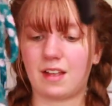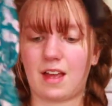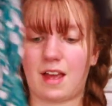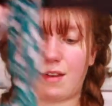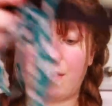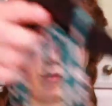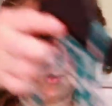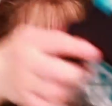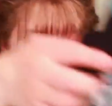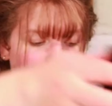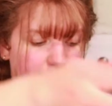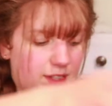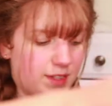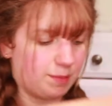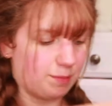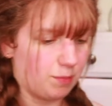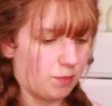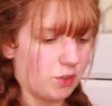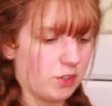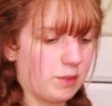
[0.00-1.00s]
I've worn
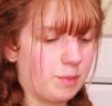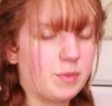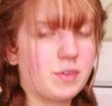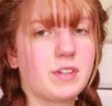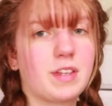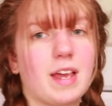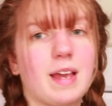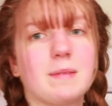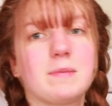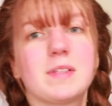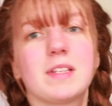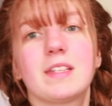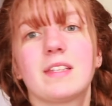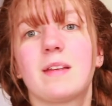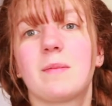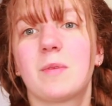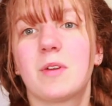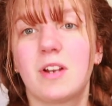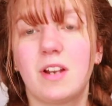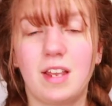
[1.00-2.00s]
this multiple times this
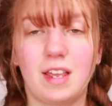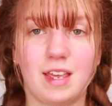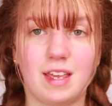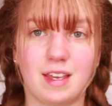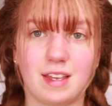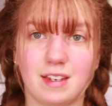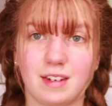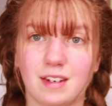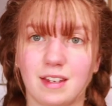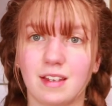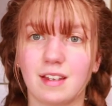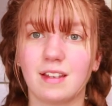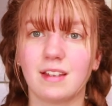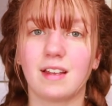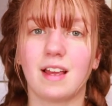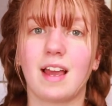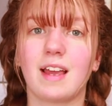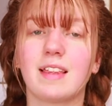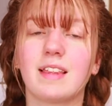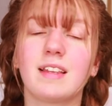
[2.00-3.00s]
summer, and
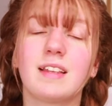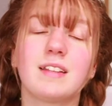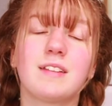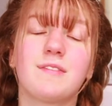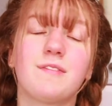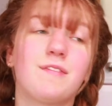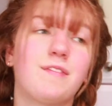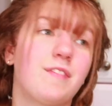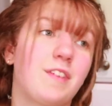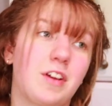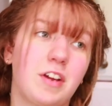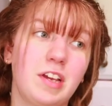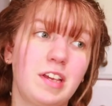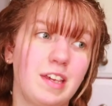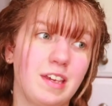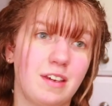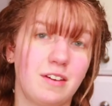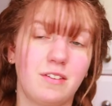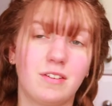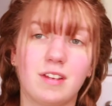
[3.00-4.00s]
I think it's very
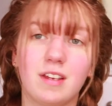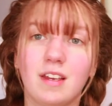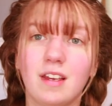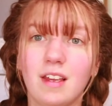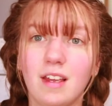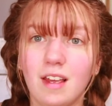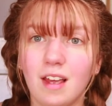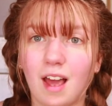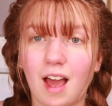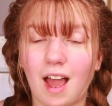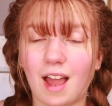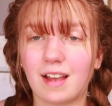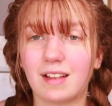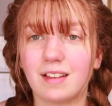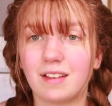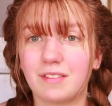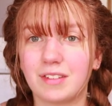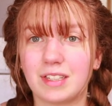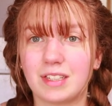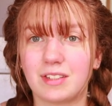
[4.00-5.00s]
cute. I
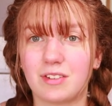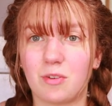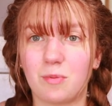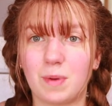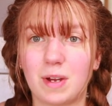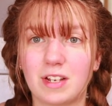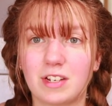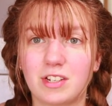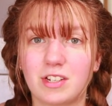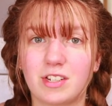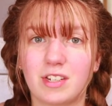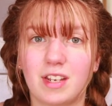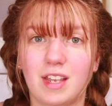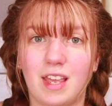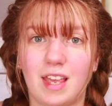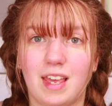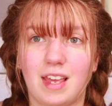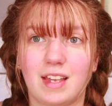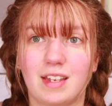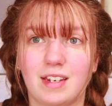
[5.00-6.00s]
love it so much,
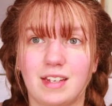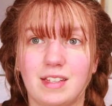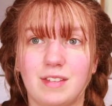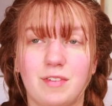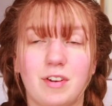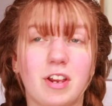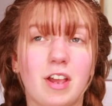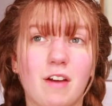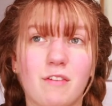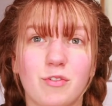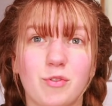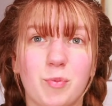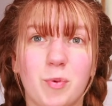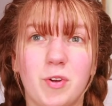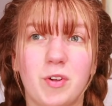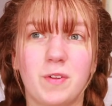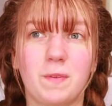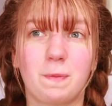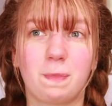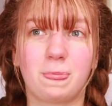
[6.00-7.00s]
and it's very
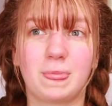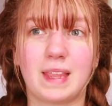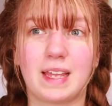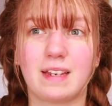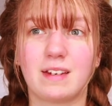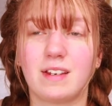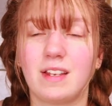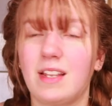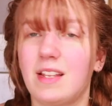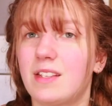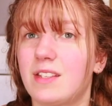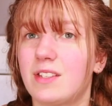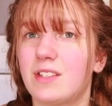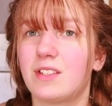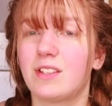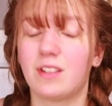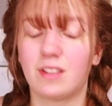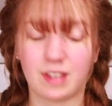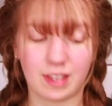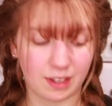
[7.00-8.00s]
comfortable, and
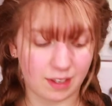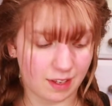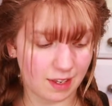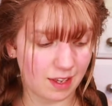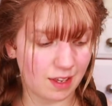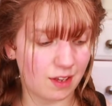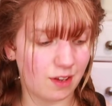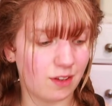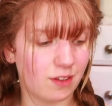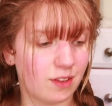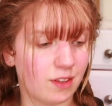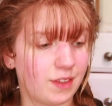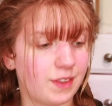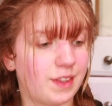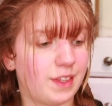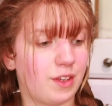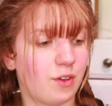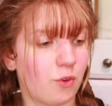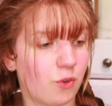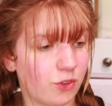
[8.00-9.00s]
it's like
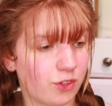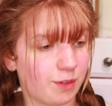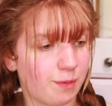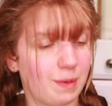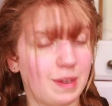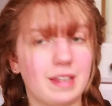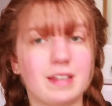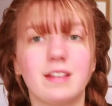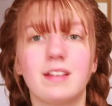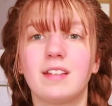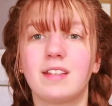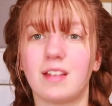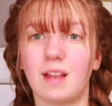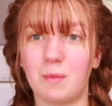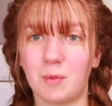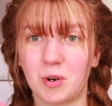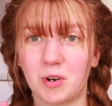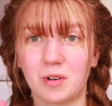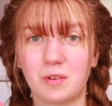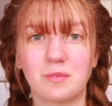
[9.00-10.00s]
the ultimate
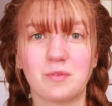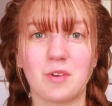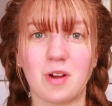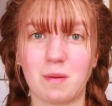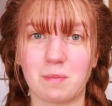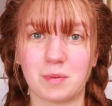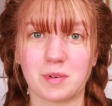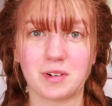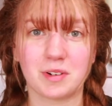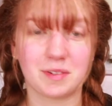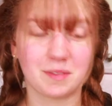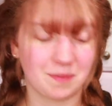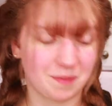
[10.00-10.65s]
summer romper.